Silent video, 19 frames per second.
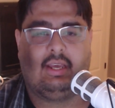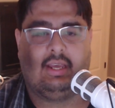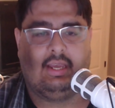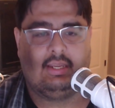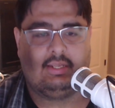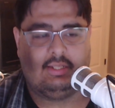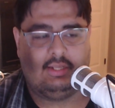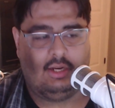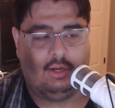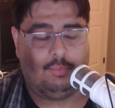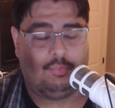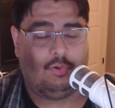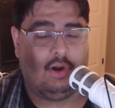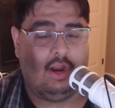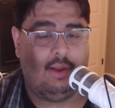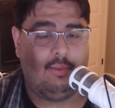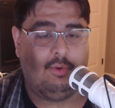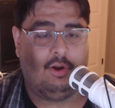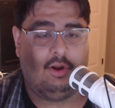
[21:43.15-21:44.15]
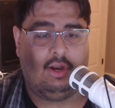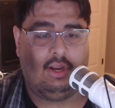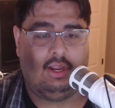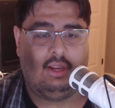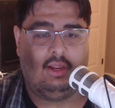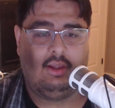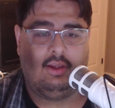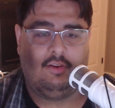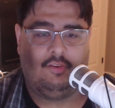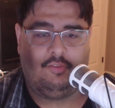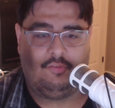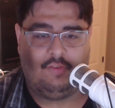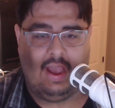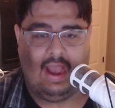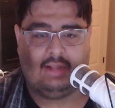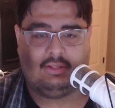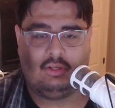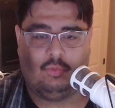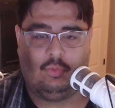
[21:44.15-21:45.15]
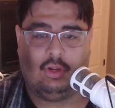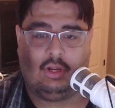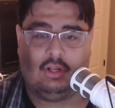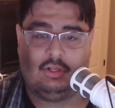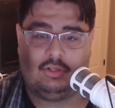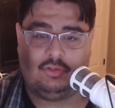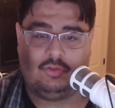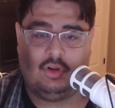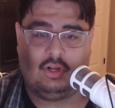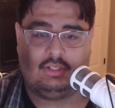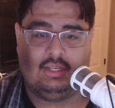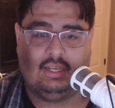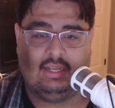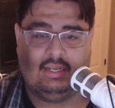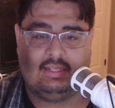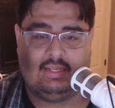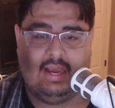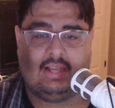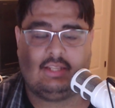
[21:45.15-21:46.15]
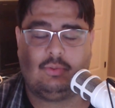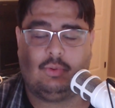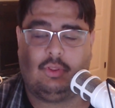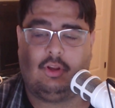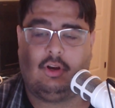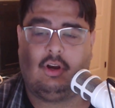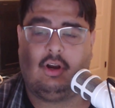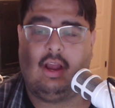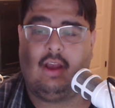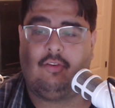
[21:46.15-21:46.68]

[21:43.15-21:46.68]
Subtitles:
isn't a primary factor when constructing decks with her,